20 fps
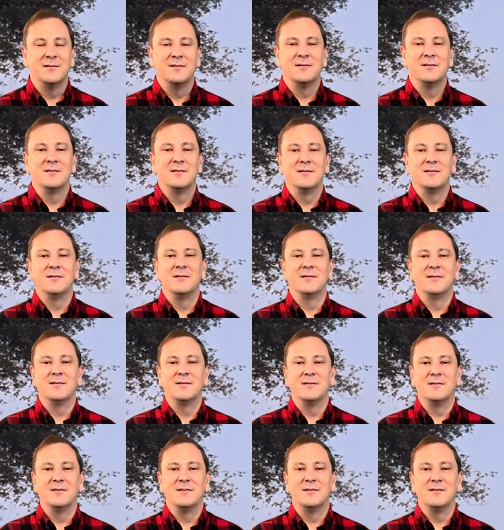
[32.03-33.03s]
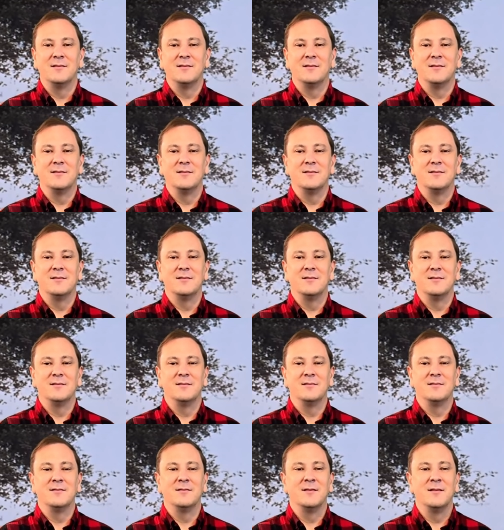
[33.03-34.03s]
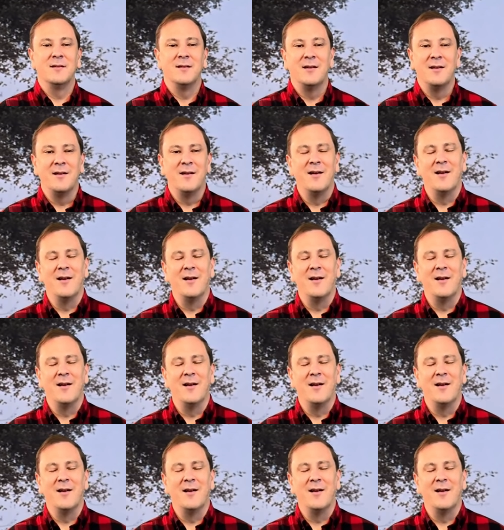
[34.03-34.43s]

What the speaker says: [no speech]